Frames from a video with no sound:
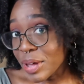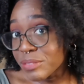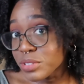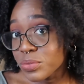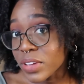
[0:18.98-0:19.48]

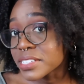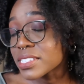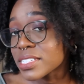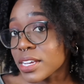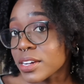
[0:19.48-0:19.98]
of new
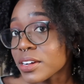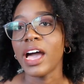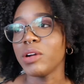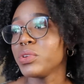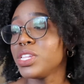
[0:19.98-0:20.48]
faces here
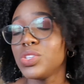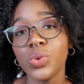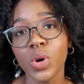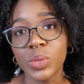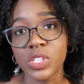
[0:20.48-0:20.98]
i really do
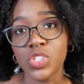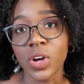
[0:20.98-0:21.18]
hope that